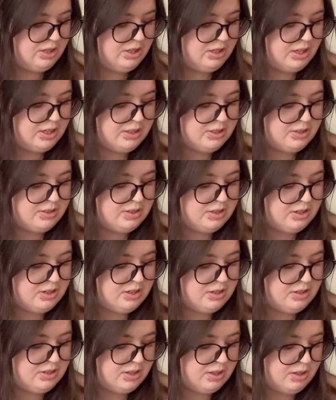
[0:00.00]
Yes, it
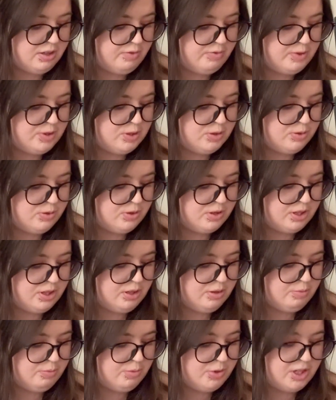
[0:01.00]
is a love
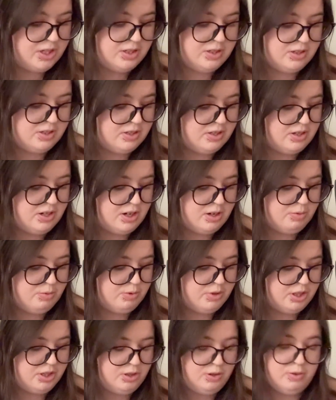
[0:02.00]
story, but it is not
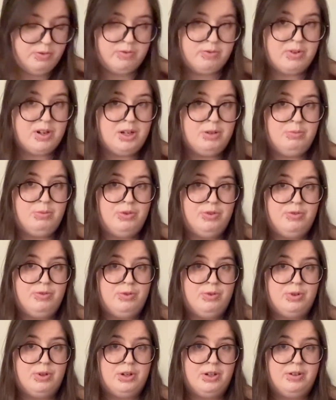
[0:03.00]
one you have read
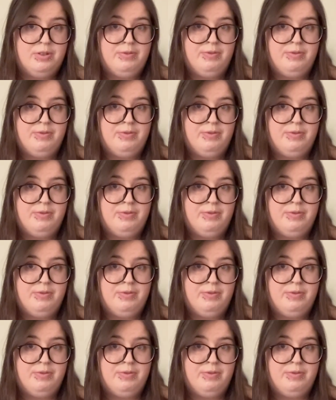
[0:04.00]
before.